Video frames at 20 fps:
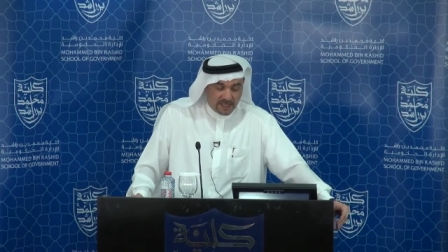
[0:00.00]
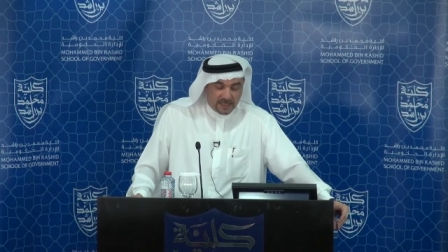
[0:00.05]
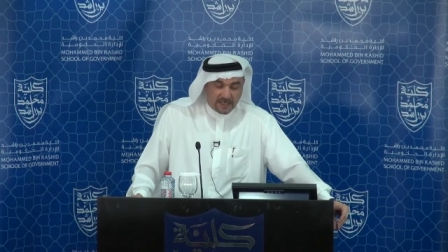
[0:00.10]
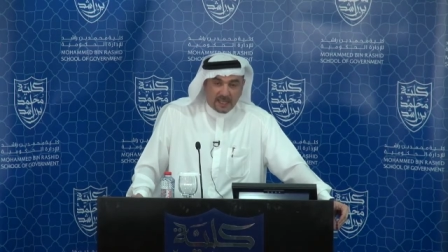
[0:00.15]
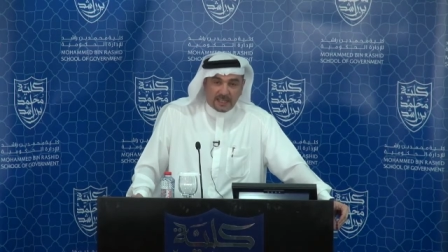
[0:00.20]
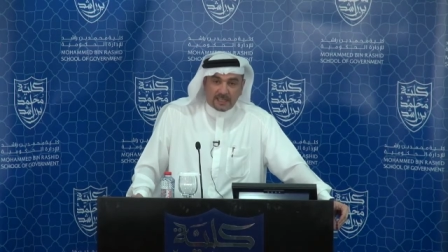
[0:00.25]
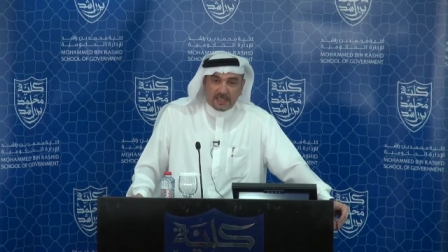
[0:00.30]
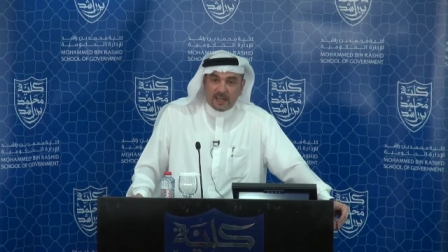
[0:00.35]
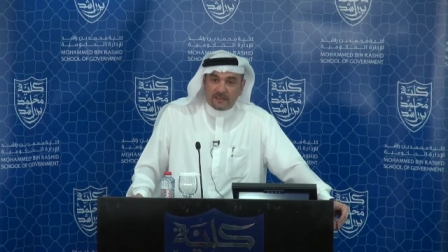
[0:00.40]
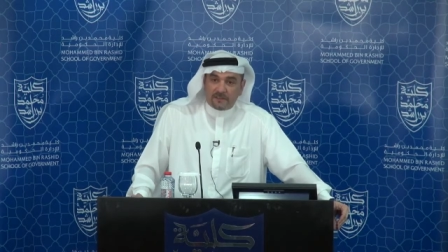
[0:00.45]

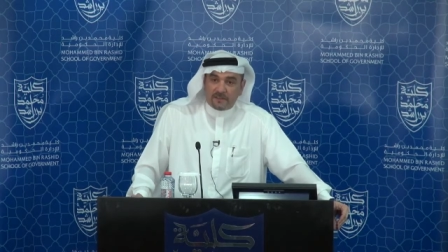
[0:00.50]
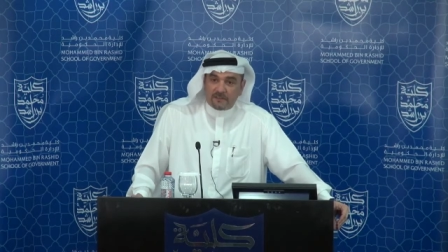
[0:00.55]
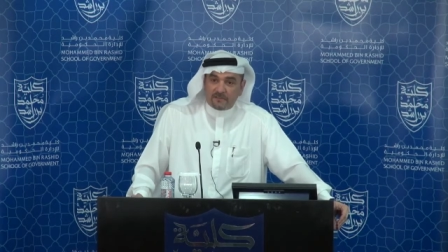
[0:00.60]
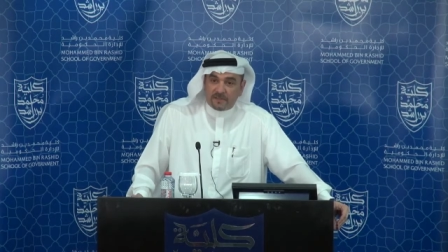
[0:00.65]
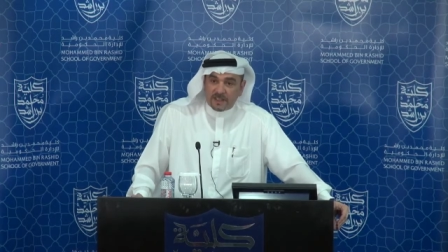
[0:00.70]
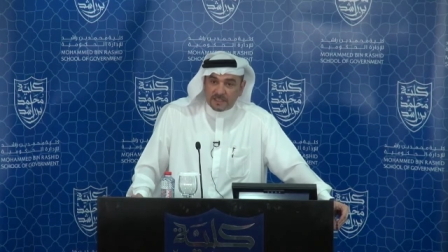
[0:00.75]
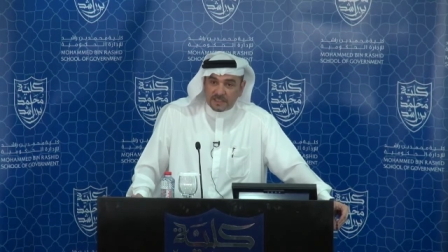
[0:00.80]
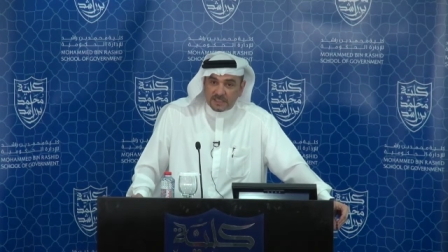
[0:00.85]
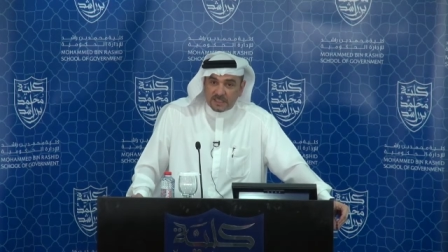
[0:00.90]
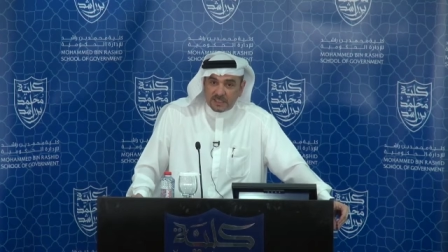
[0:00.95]
that have
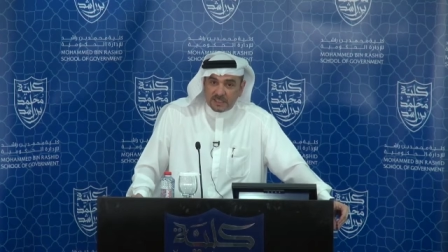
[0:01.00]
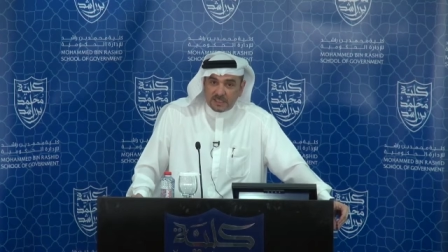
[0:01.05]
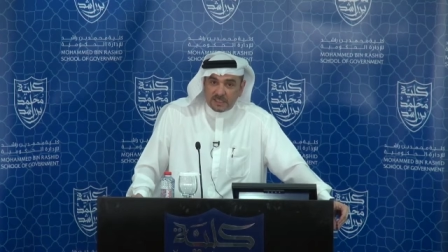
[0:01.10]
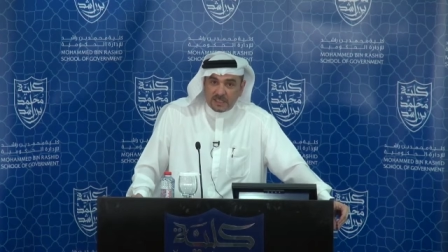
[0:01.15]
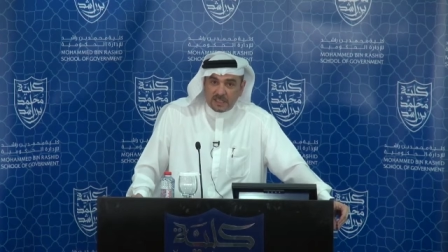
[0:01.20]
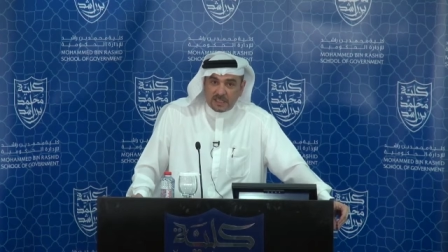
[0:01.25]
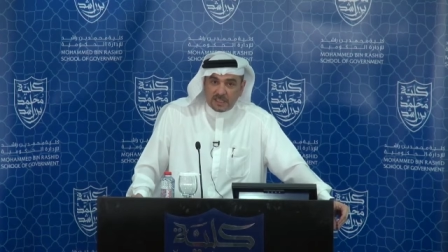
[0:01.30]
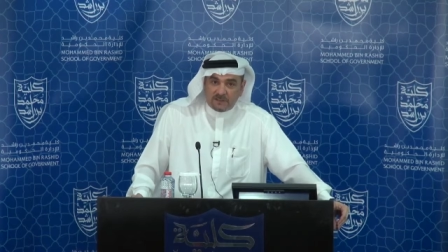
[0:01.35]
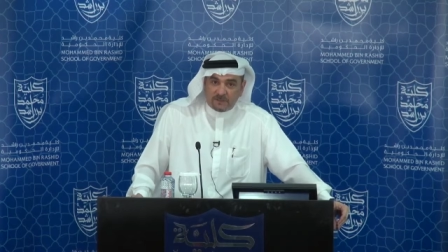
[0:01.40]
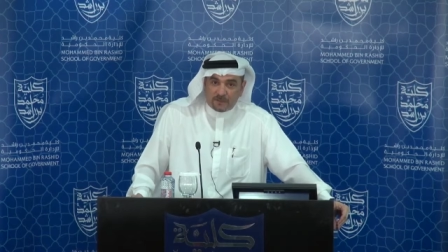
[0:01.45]
invested
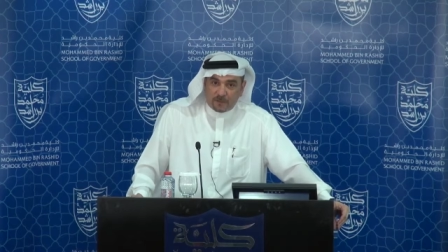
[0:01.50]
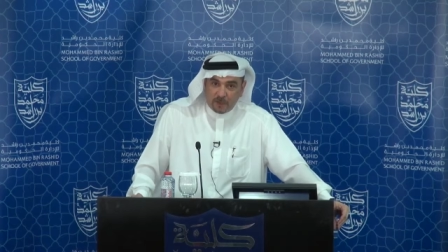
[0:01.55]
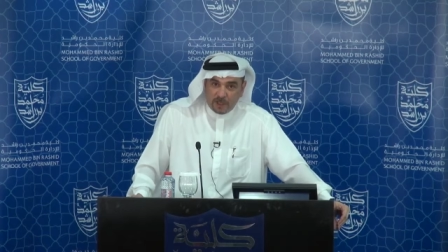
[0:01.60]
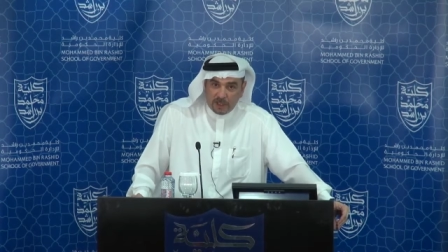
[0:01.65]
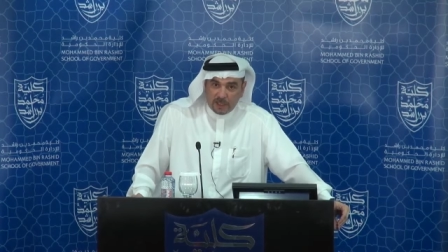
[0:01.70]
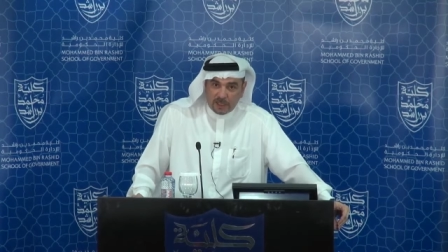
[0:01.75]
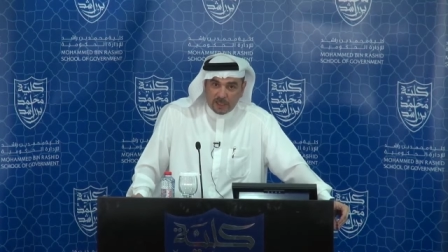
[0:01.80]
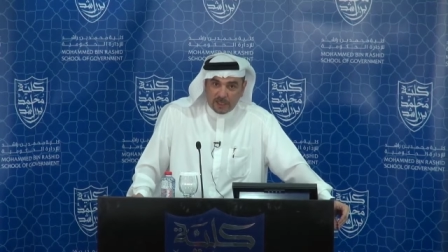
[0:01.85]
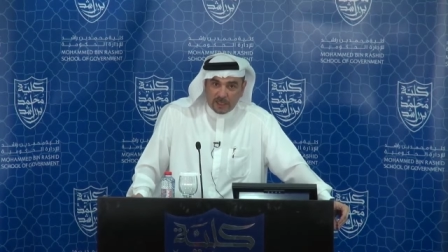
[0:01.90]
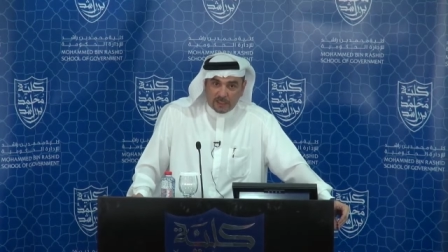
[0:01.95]
in a
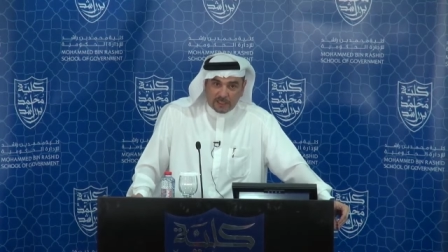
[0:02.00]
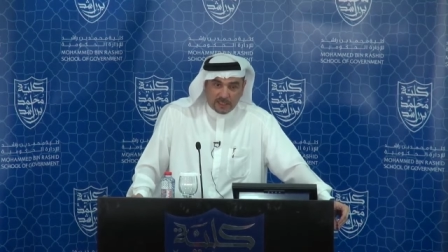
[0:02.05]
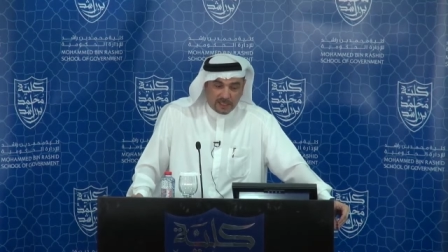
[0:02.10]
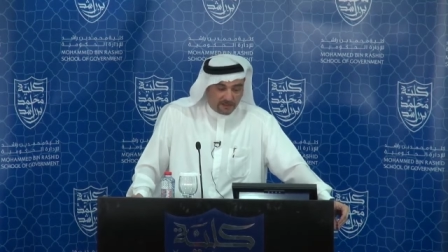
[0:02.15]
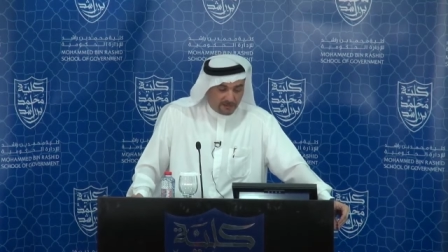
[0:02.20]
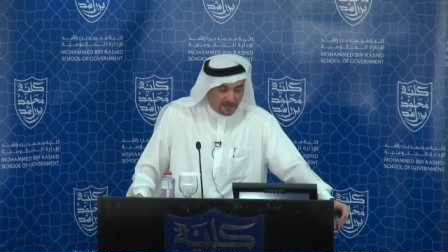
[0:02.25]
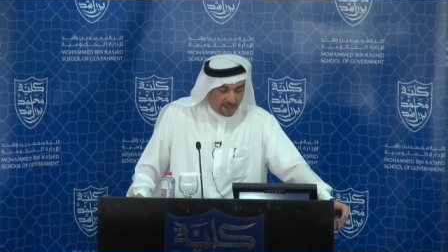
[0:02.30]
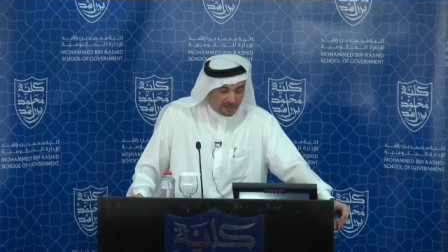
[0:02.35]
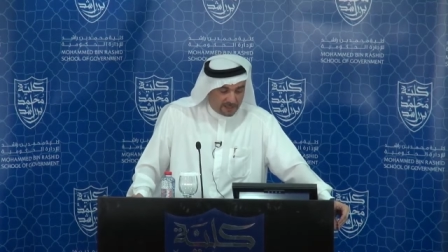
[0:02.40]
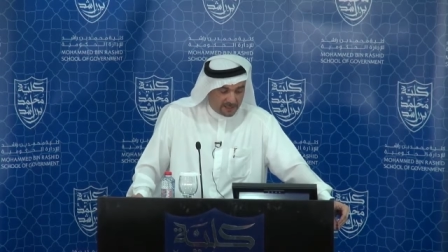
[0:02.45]
fully
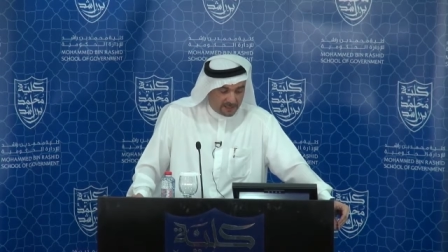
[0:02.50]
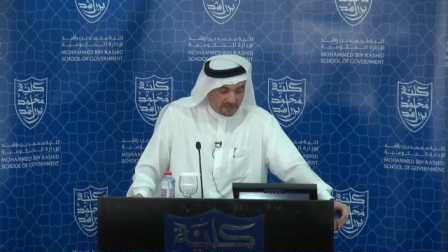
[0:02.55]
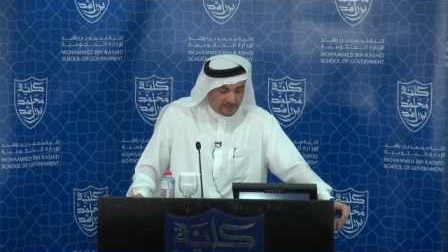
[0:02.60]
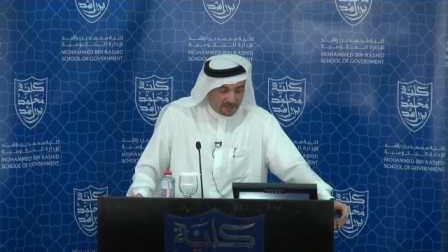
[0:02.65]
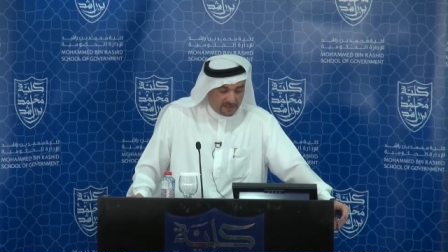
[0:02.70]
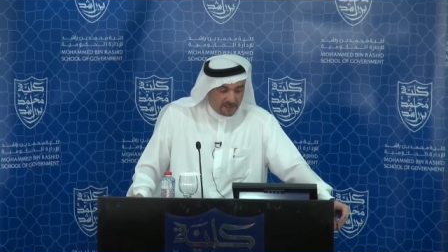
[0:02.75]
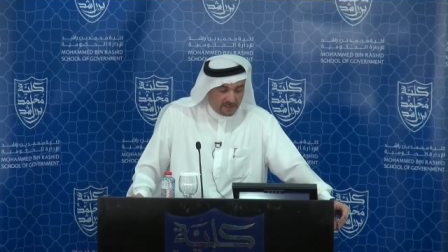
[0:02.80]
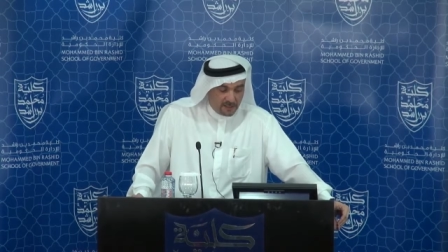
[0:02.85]
integrated,